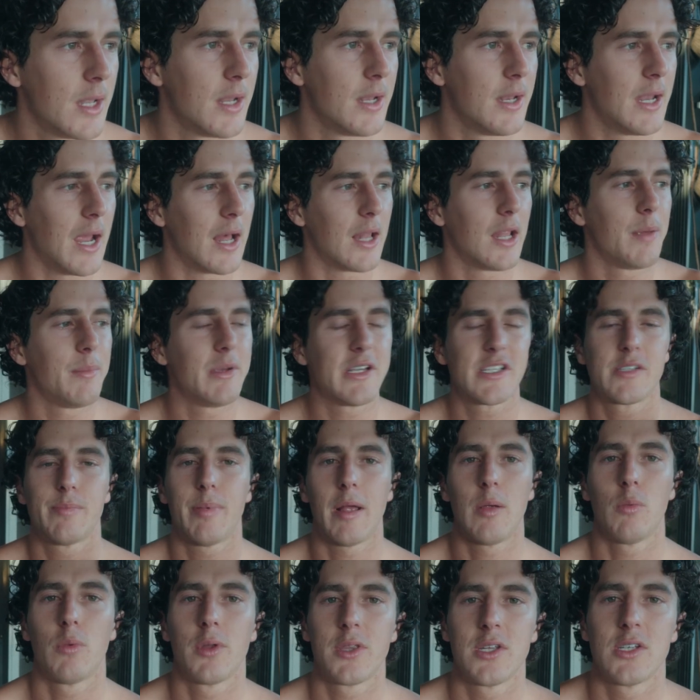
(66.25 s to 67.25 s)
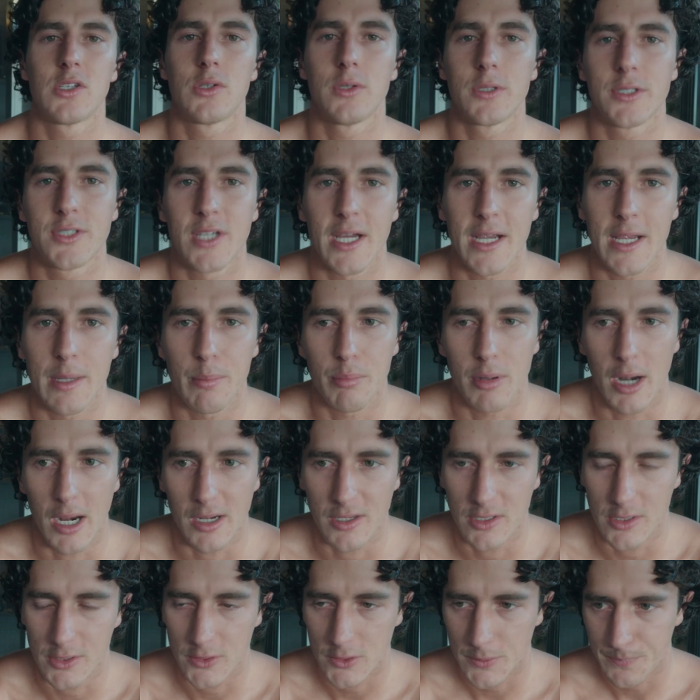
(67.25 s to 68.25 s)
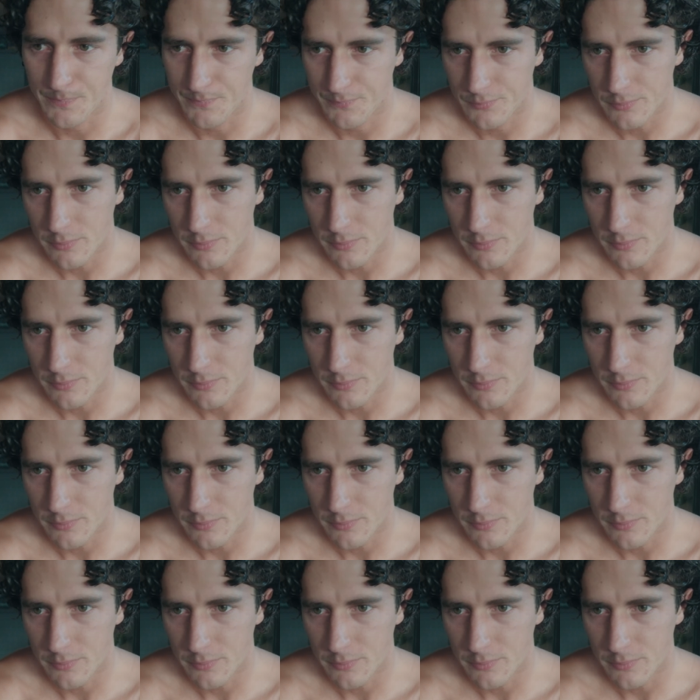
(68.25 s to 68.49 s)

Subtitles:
Now, let me explain what this looks like in practice.